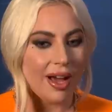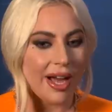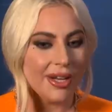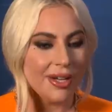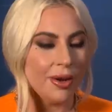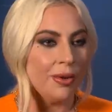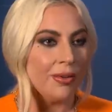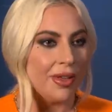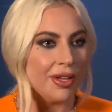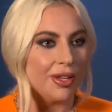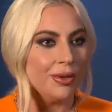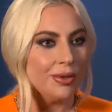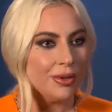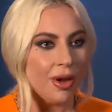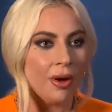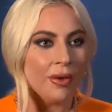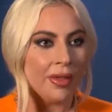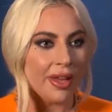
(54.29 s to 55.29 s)
i know that you
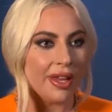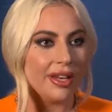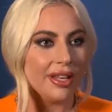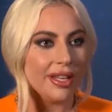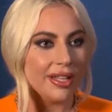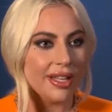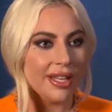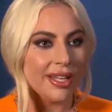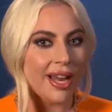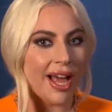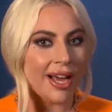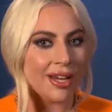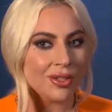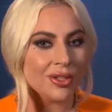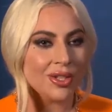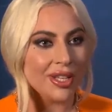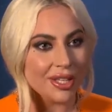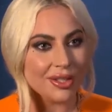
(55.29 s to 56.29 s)
know that it, it
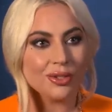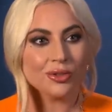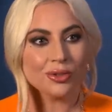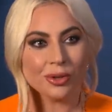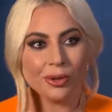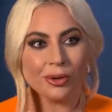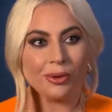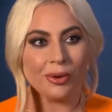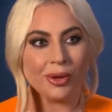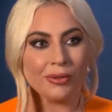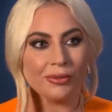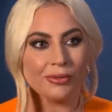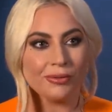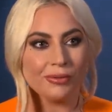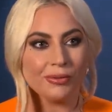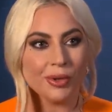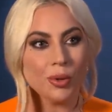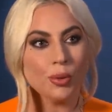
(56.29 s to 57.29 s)
actually is true if
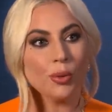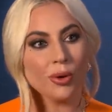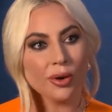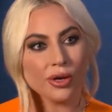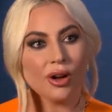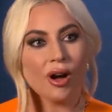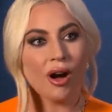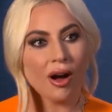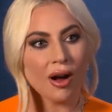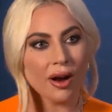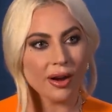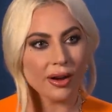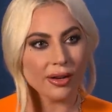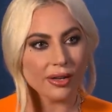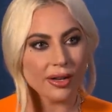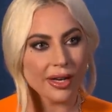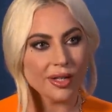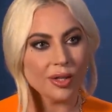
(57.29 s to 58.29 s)
you work
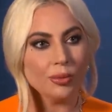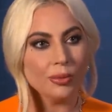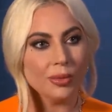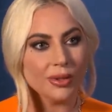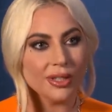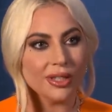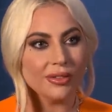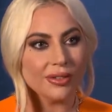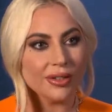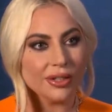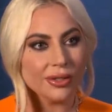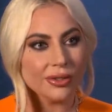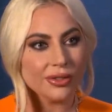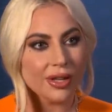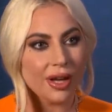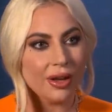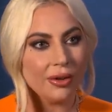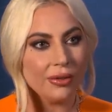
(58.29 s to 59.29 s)
hard and you believe in
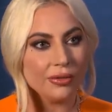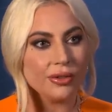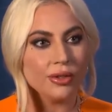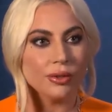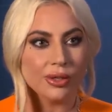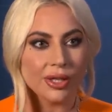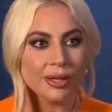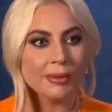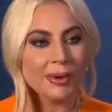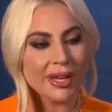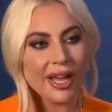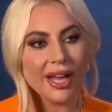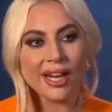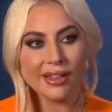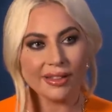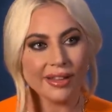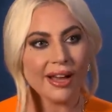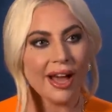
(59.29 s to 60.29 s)
yourself you can make
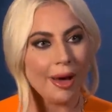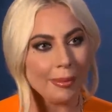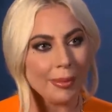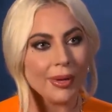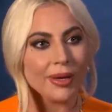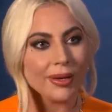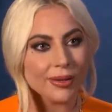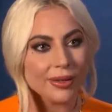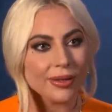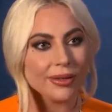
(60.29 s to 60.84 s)
anything happen